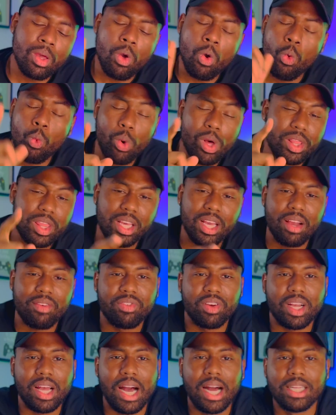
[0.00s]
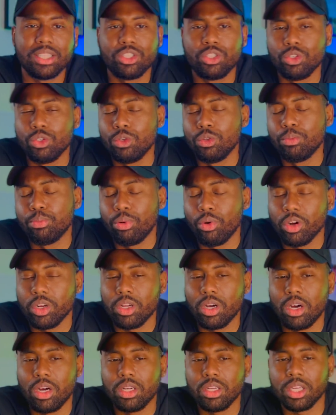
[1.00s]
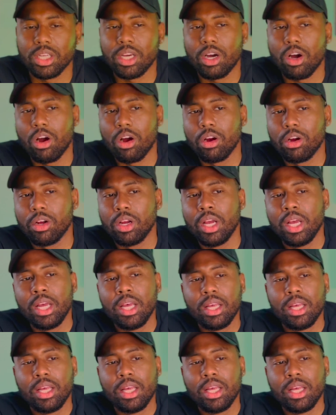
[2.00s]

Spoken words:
One thing I forgot to point on are